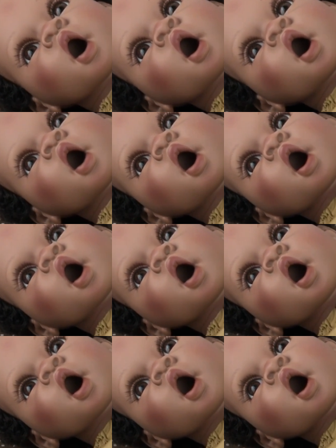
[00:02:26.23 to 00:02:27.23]

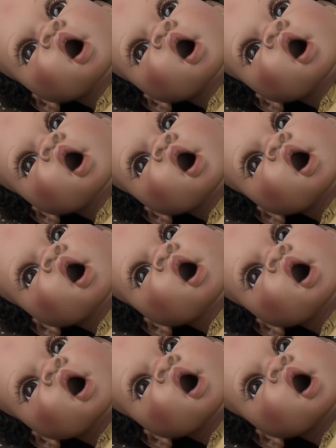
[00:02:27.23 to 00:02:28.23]

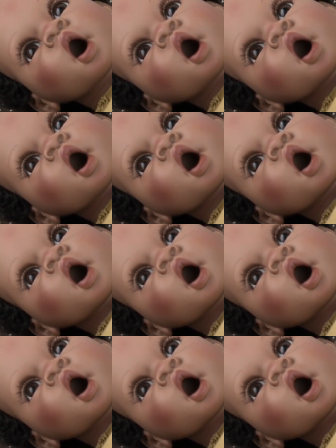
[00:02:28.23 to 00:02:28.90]
(silence)